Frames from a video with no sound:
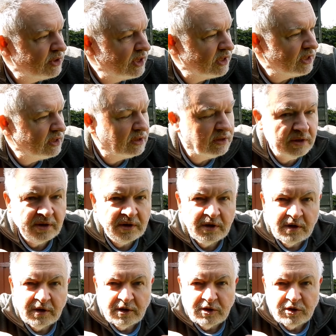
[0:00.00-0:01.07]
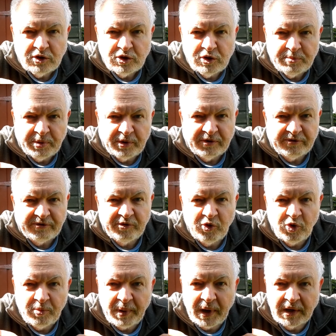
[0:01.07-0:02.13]
and then a
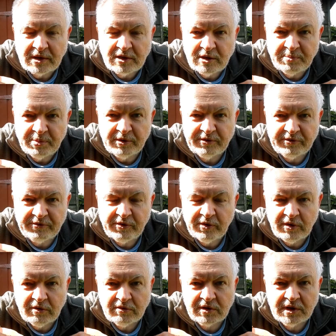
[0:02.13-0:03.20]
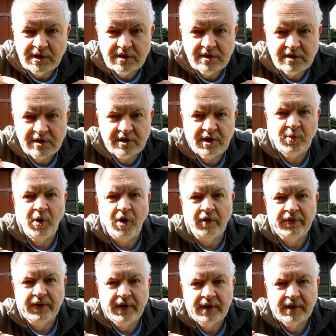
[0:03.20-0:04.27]
2.4 by 2.4 and so
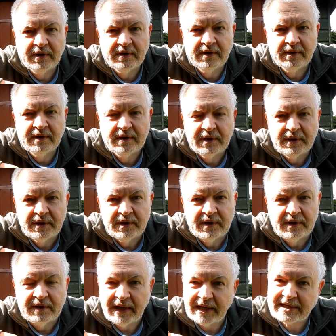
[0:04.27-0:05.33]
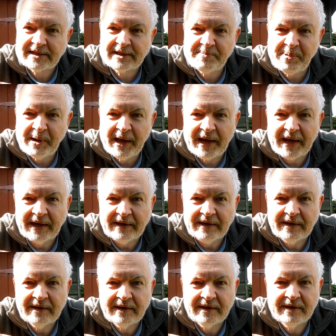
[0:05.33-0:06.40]
on. That's the plan.